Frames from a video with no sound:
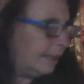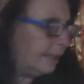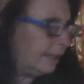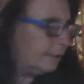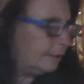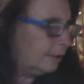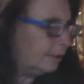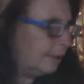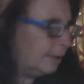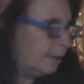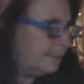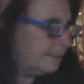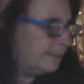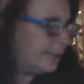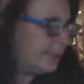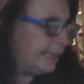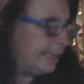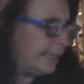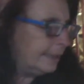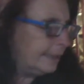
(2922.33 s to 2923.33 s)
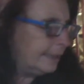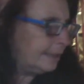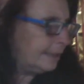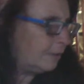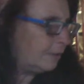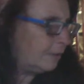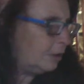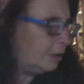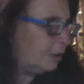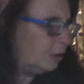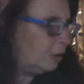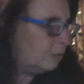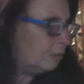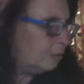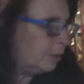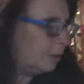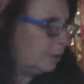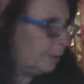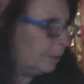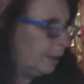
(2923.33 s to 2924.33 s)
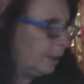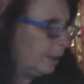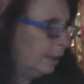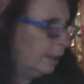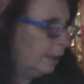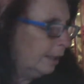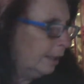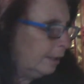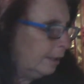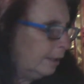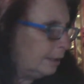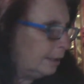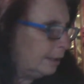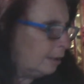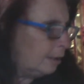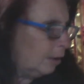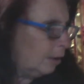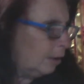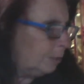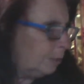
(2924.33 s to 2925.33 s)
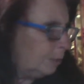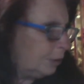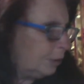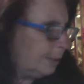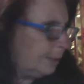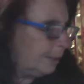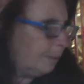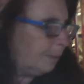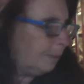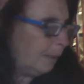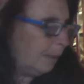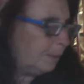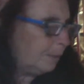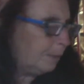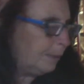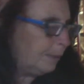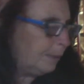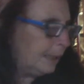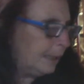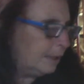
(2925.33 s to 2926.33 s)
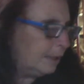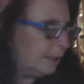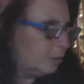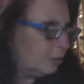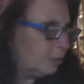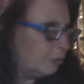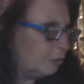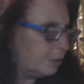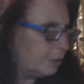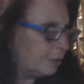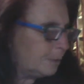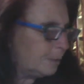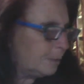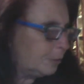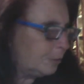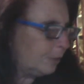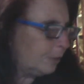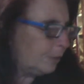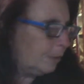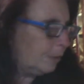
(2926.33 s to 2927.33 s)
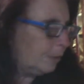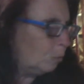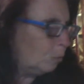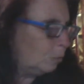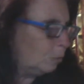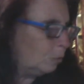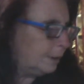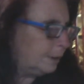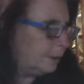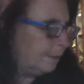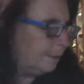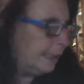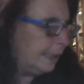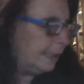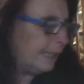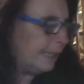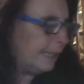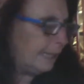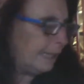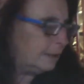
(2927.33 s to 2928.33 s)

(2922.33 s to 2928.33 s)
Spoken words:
times in southern Europe. This hybrid peppermint is a cross between watermint and